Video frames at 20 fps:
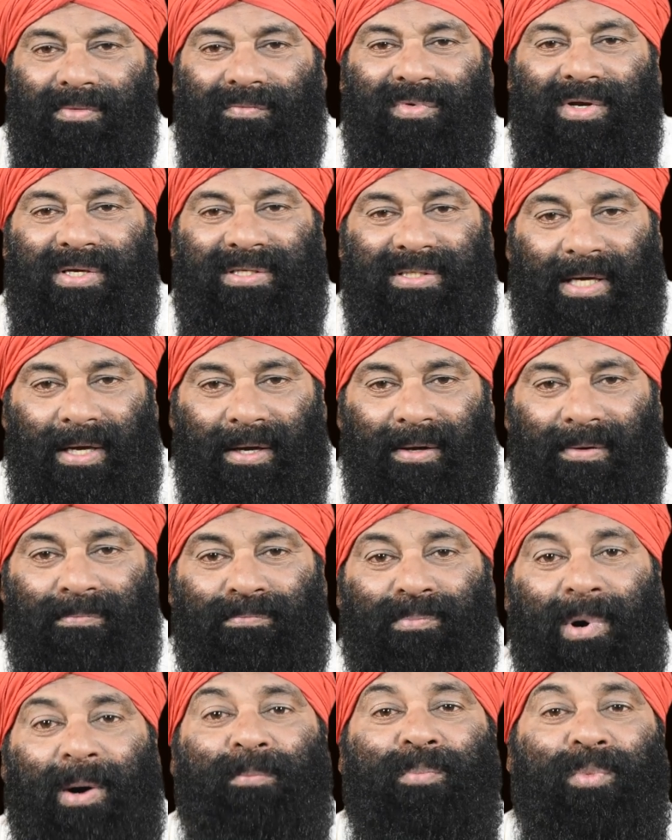we say
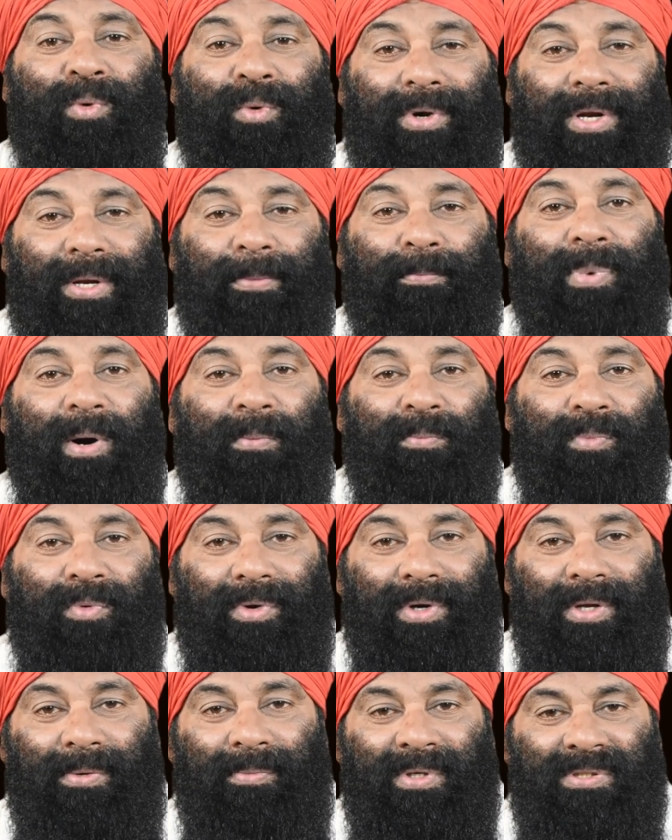bamuri,
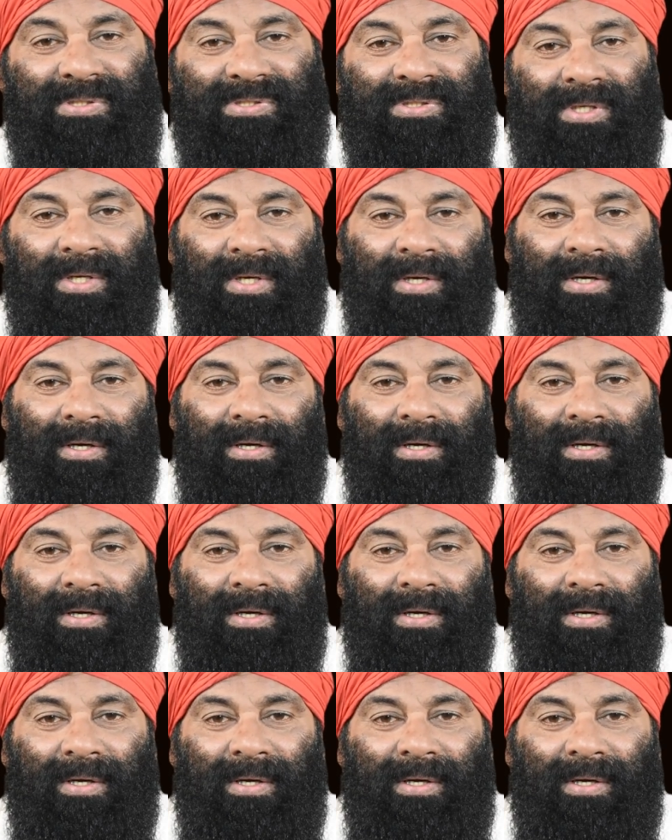bamuri means